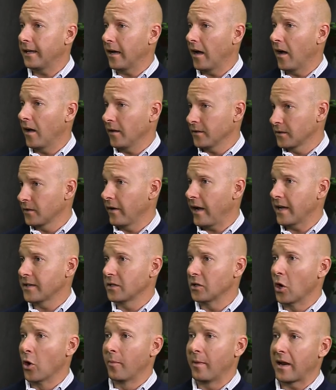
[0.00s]
also
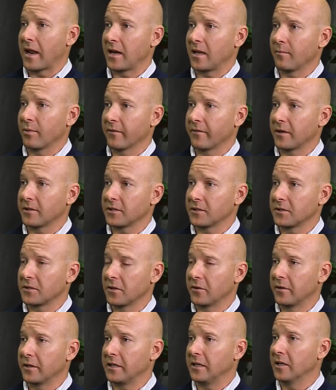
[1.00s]
has an open-ending provision.
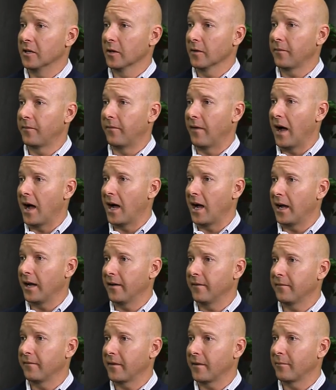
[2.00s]
So in year
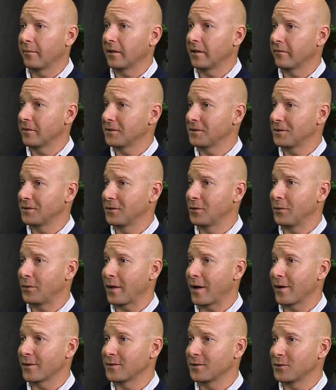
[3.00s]
5, I believe it's
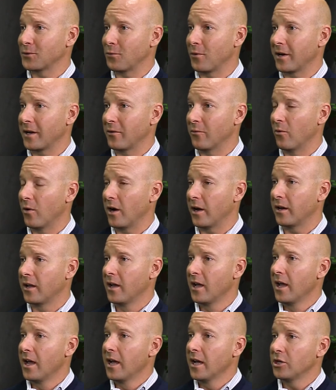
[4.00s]
2021,